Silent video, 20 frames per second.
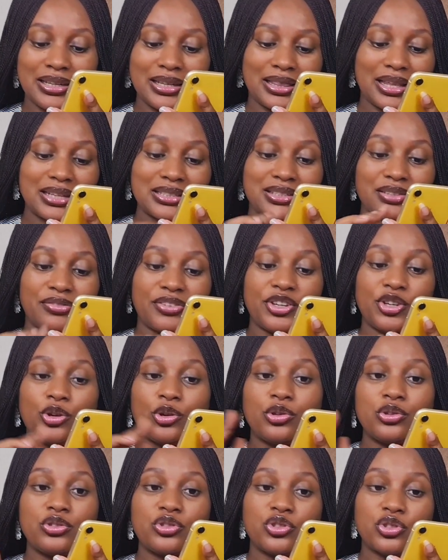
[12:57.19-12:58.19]
That's the video
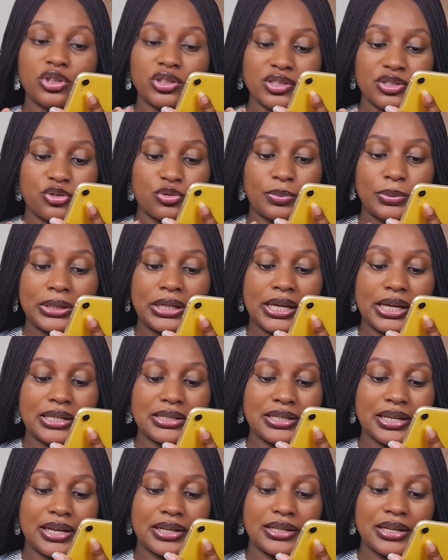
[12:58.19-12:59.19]
you just
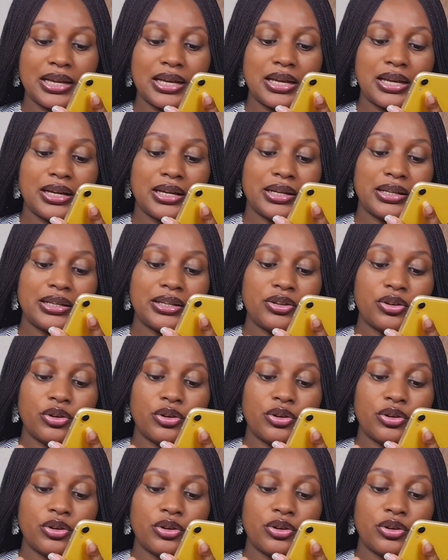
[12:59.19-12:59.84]
duplicated. Click